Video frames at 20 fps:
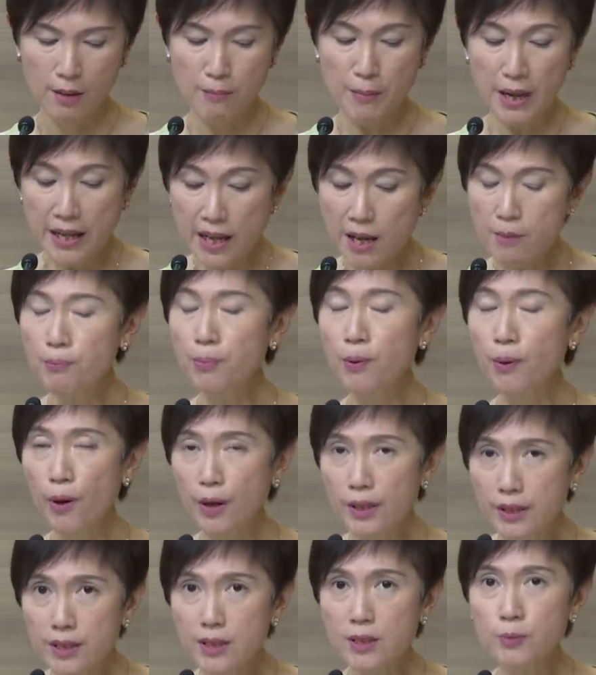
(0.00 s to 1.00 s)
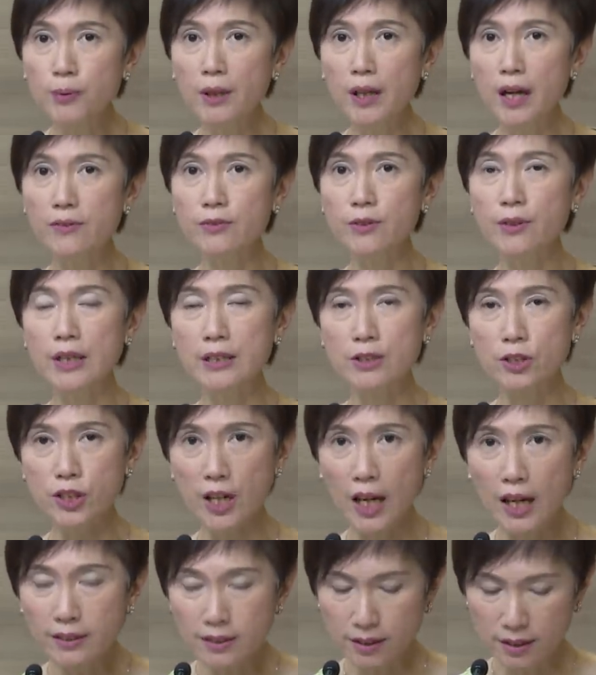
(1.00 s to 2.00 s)
Many employers will have to
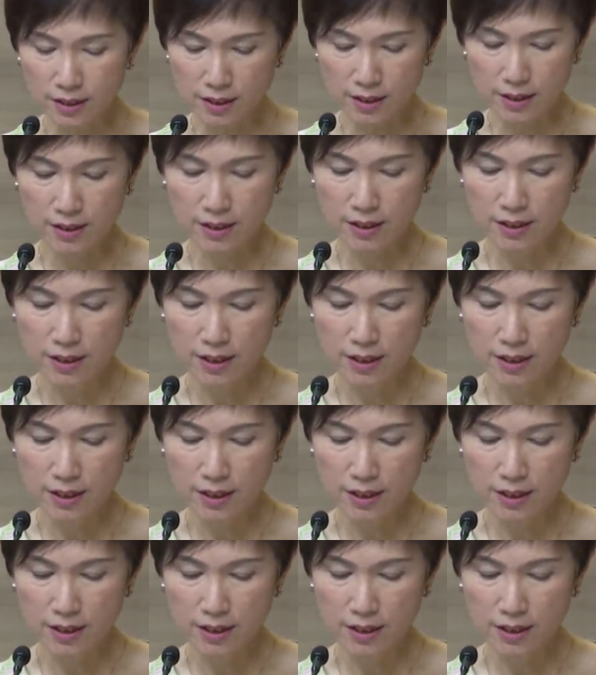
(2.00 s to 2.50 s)
adjust